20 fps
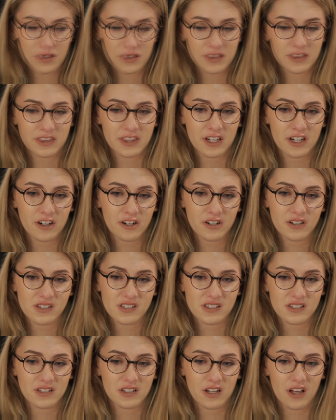There
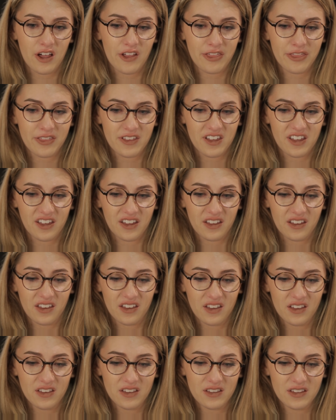is
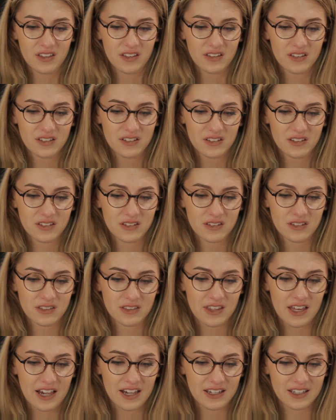nothing
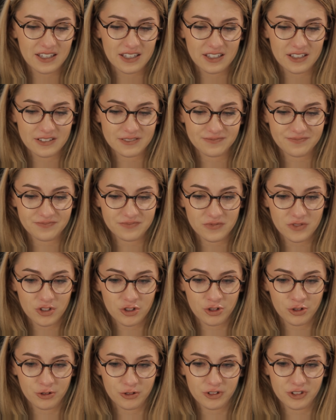that can
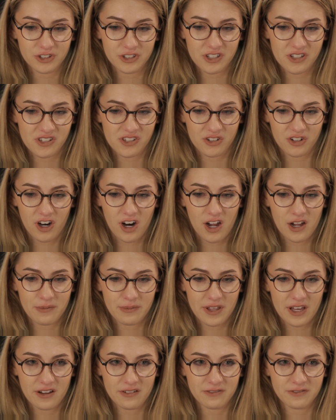truly describe
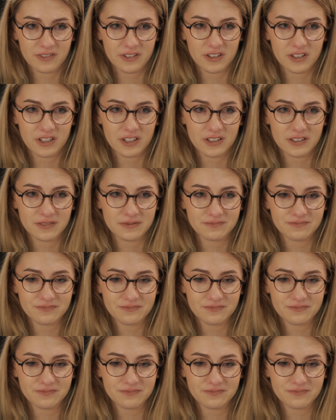that feeling.